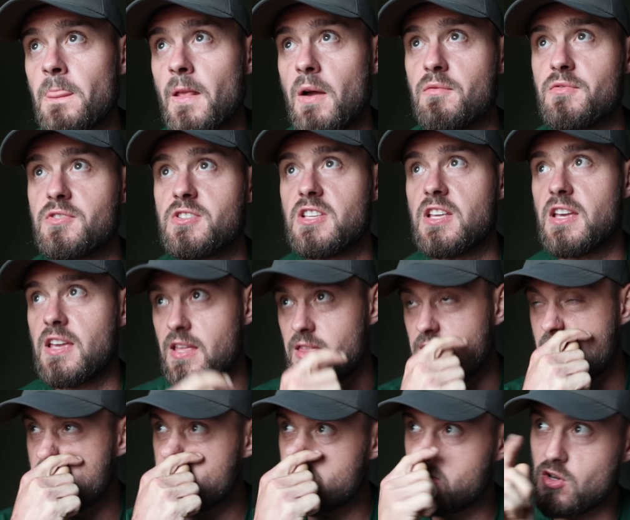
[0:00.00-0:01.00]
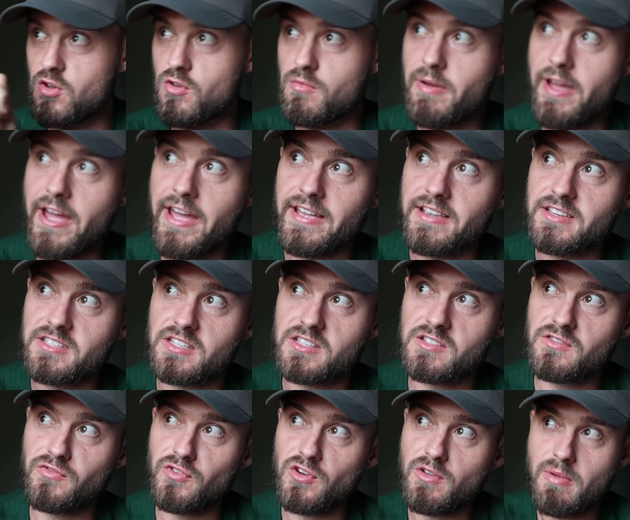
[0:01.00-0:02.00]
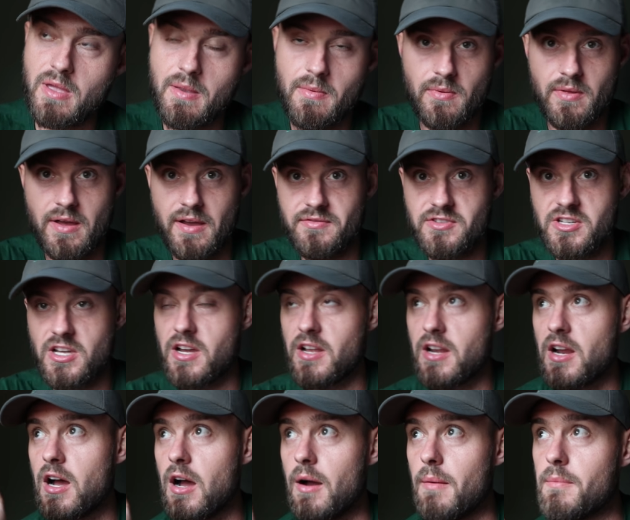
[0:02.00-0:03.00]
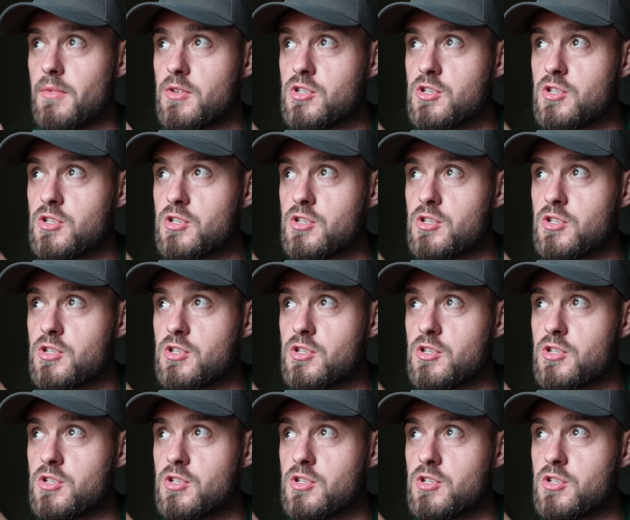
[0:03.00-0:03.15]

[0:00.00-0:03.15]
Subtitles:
Obviously them 2 pegs, there's 3 people that have turned up.